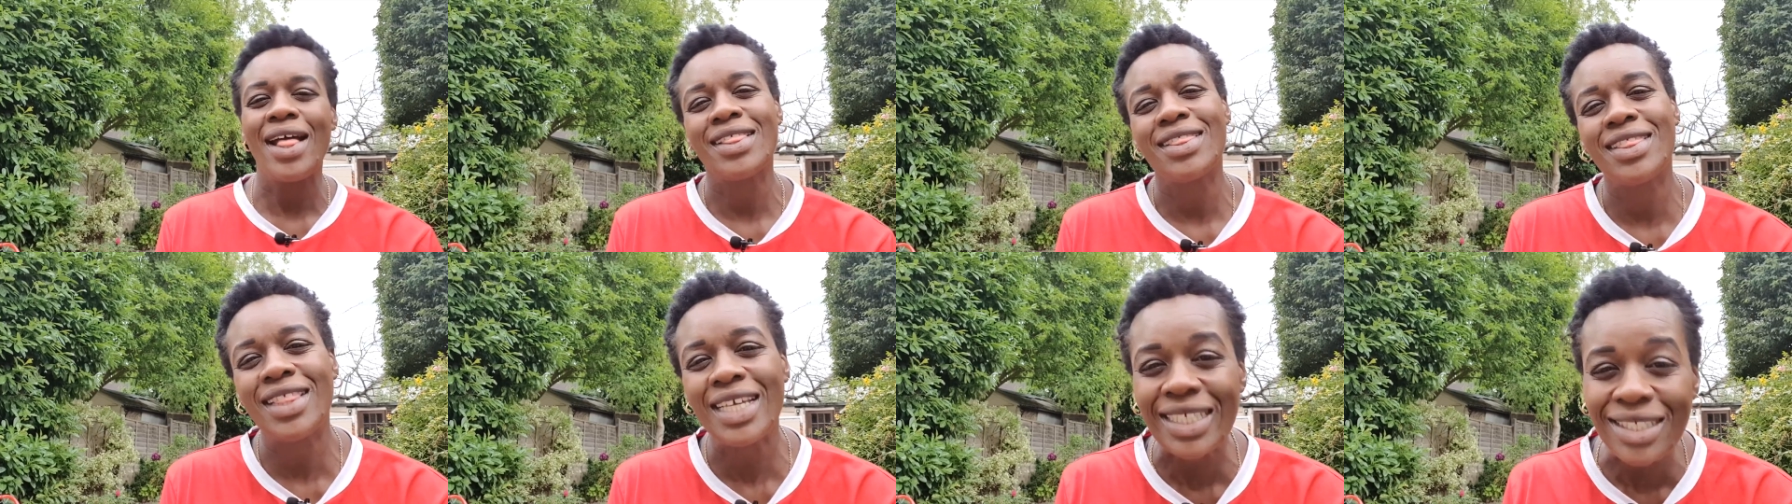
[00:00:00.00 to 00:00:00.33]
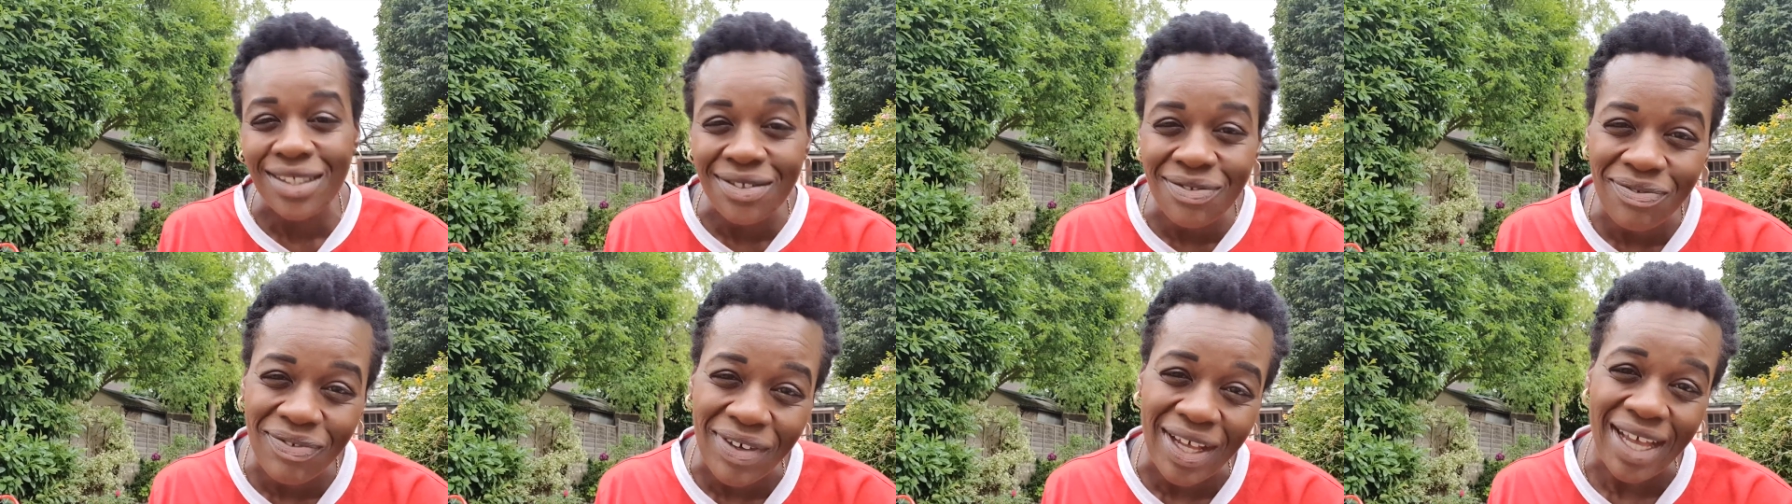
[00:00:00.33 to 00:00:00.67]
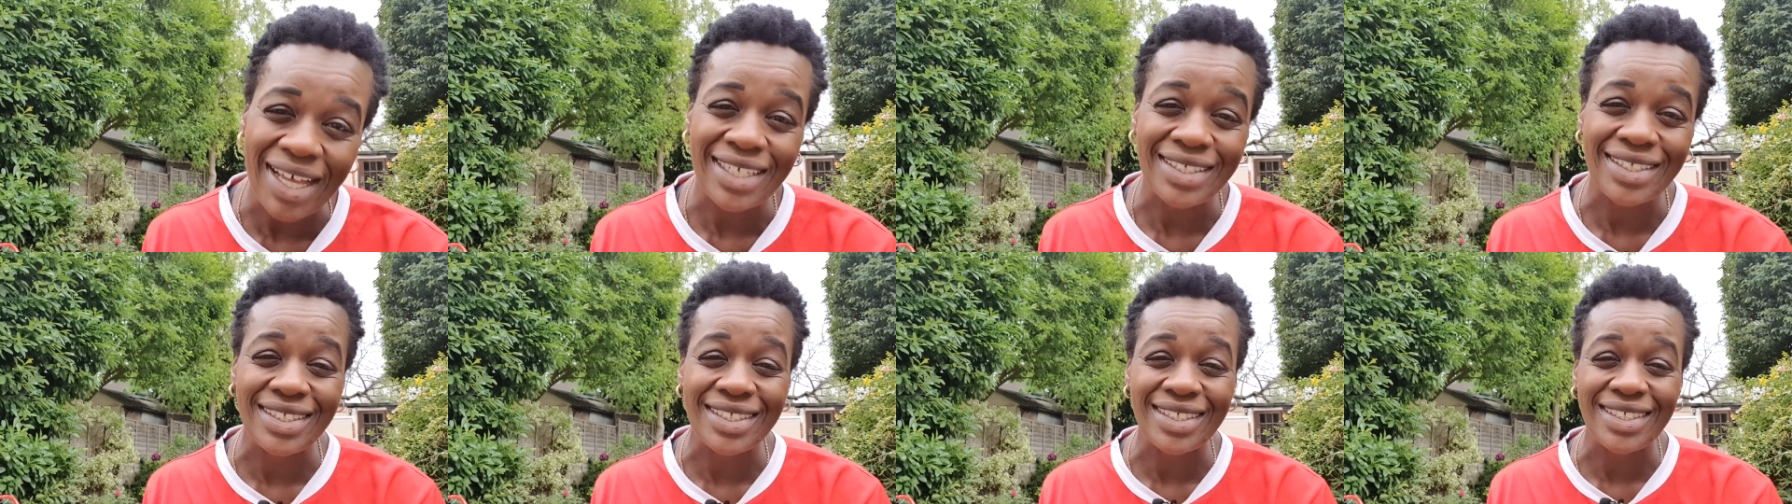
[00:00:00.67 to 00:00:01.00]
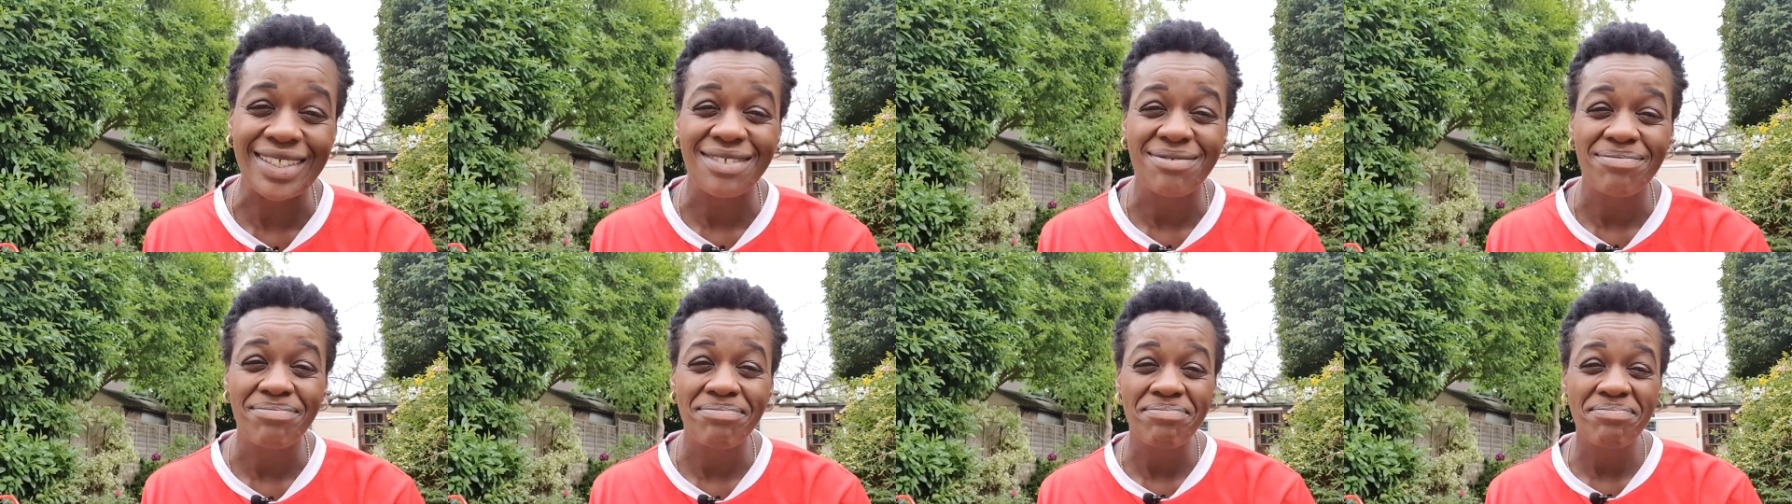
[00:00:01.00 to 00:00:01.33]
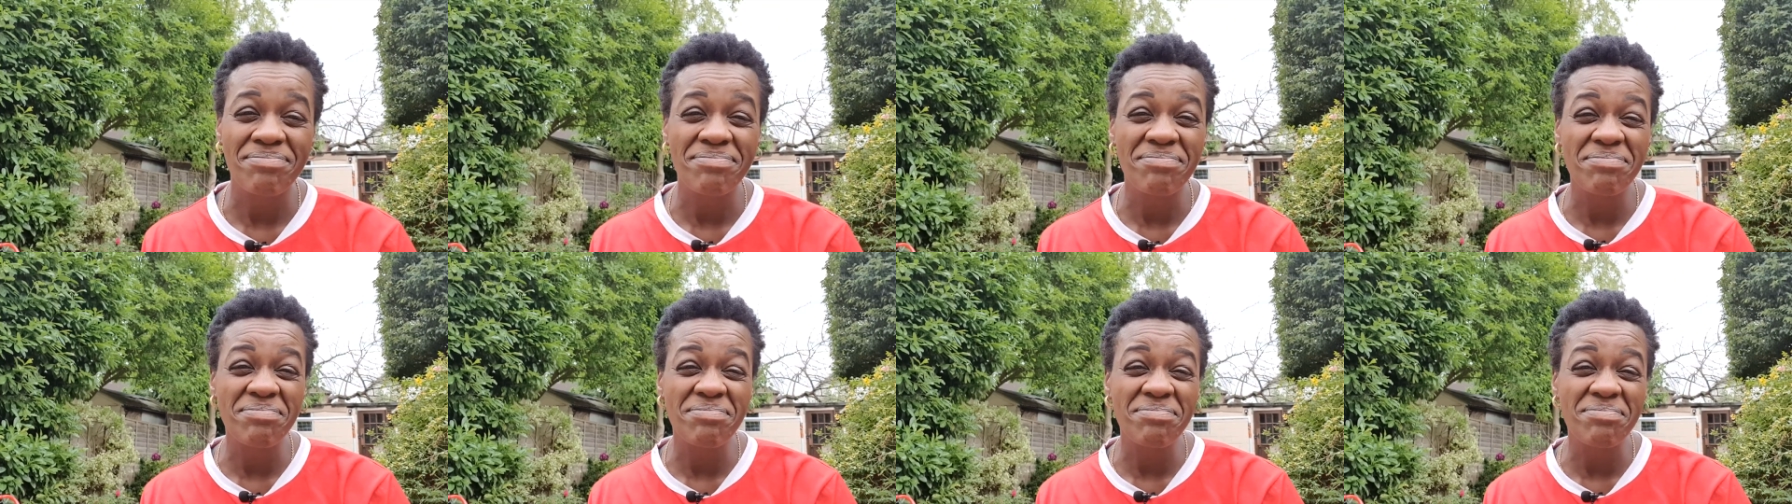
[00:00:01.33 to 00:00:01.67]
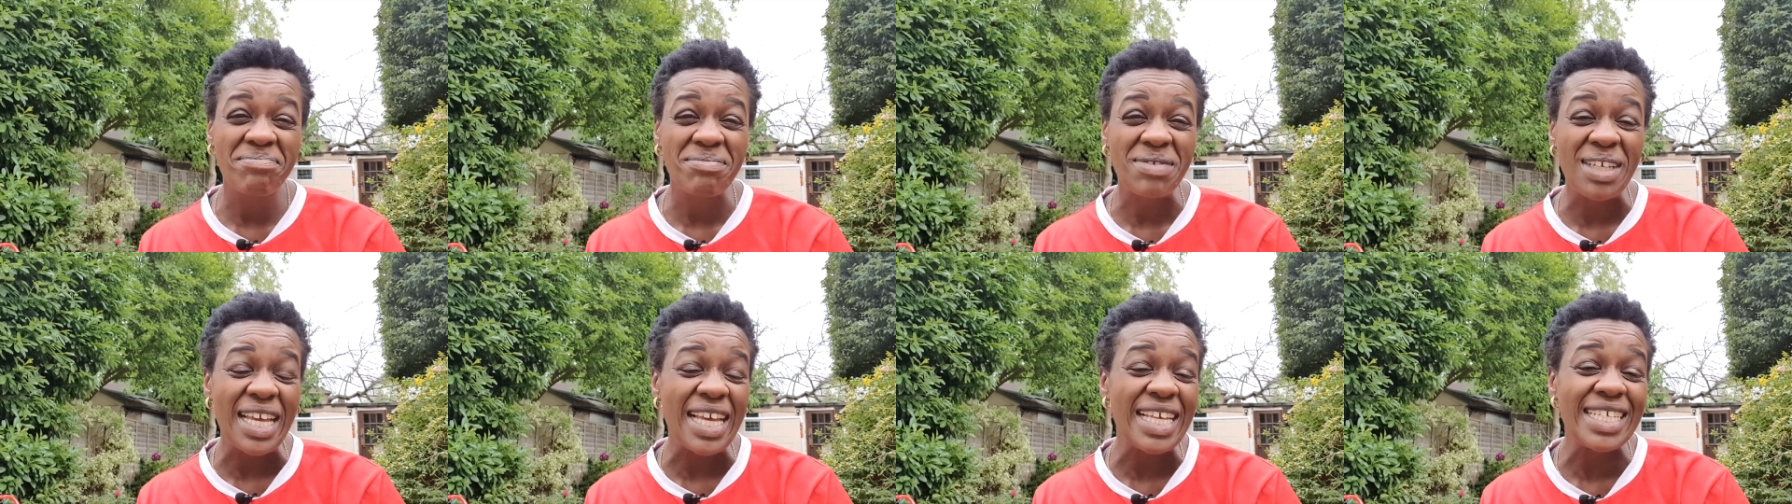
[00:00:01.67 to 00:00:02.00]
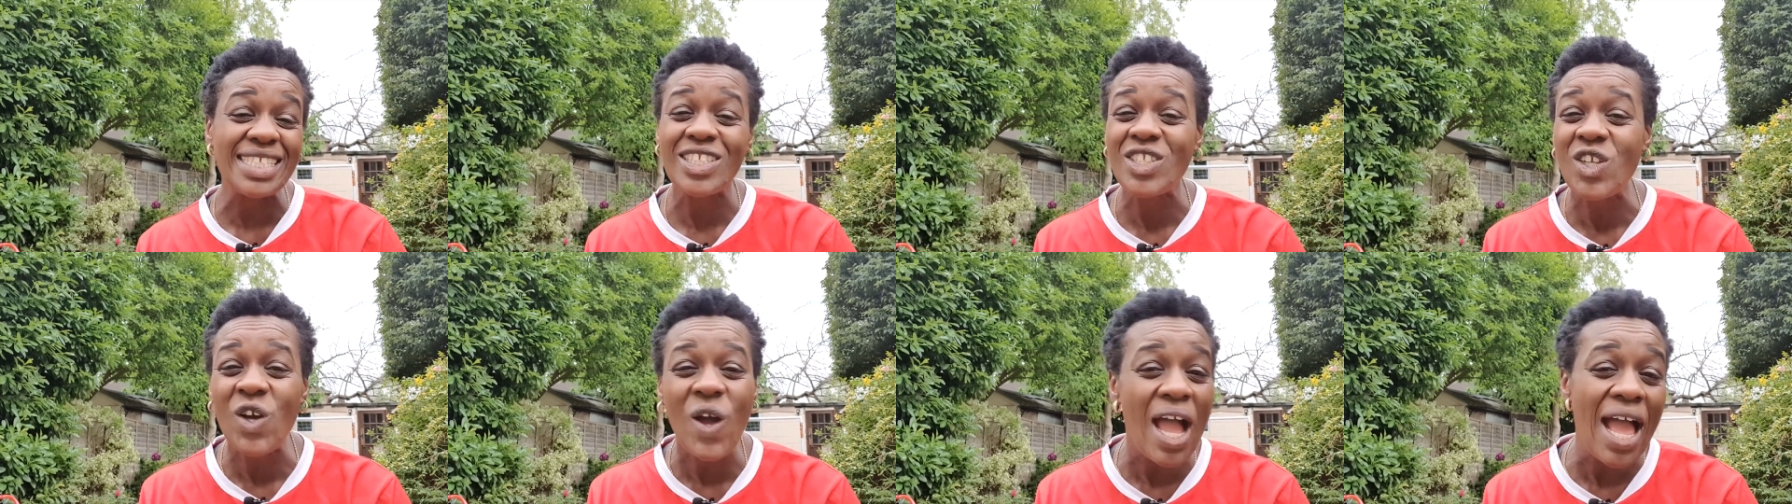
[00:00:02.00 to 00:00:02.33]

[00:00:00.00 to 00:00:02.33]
this verse is not